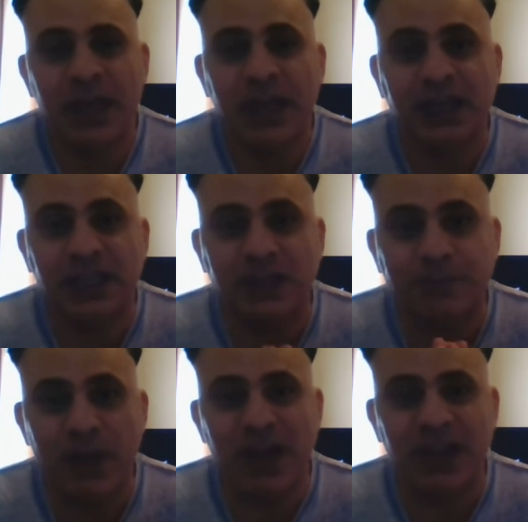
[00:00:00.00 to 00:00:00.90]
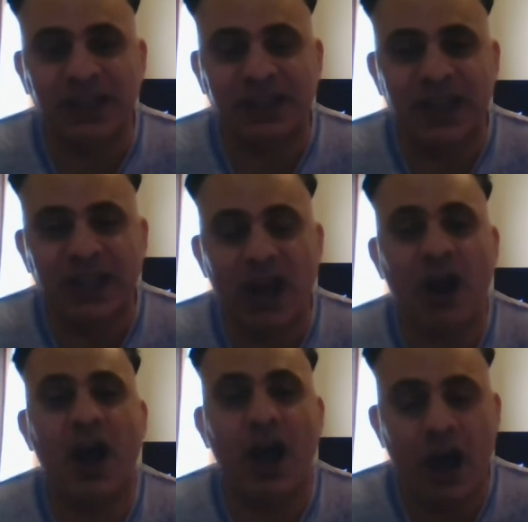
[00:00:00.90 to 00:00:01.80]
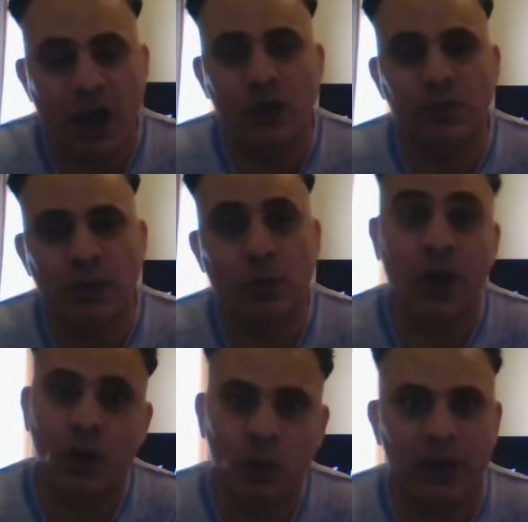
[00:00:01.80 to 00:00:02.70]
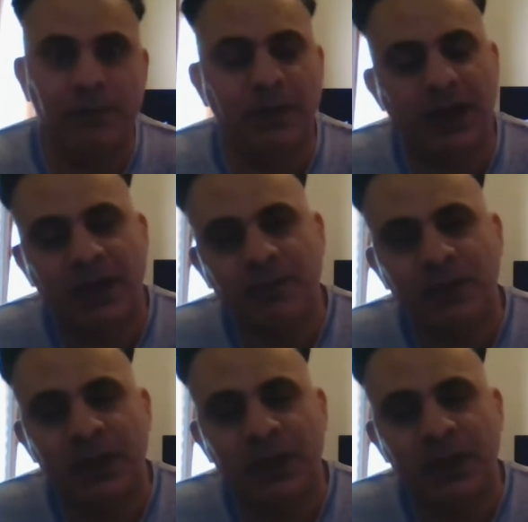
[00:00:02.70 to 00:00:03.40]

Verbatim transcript: It's Spurs that are at home, well, Wembley.